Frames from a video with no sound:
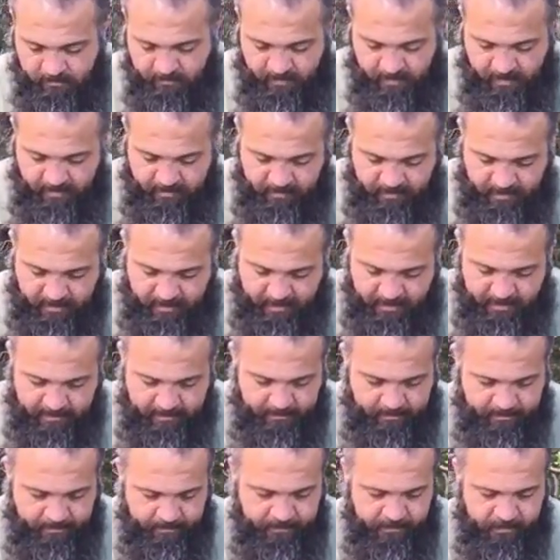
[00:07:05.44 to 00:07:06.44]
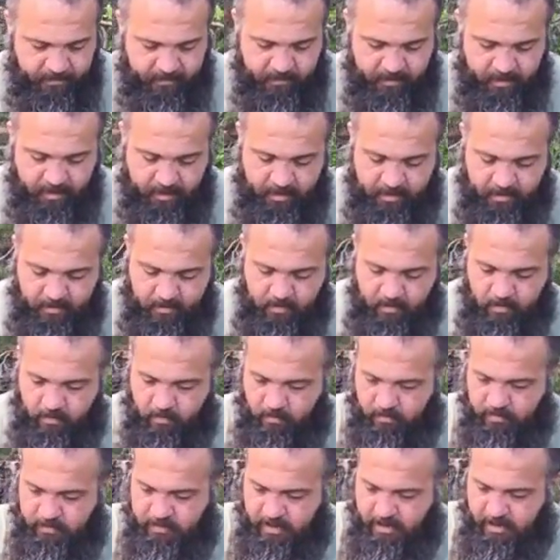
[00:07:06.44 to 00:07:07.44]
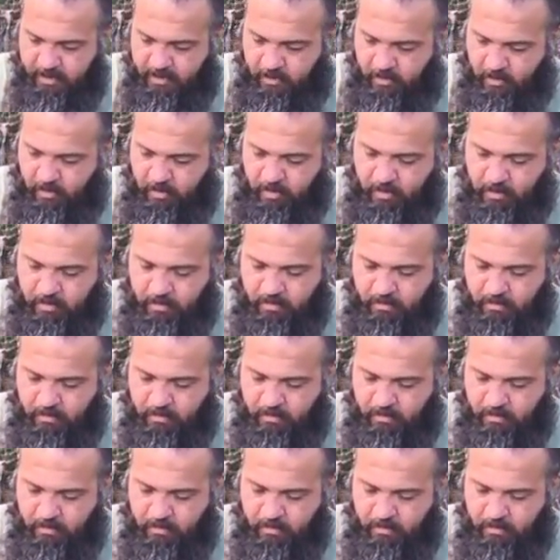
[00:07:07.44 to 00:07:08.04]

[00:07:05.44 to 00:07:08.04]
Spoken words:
Got that. So then we'll take our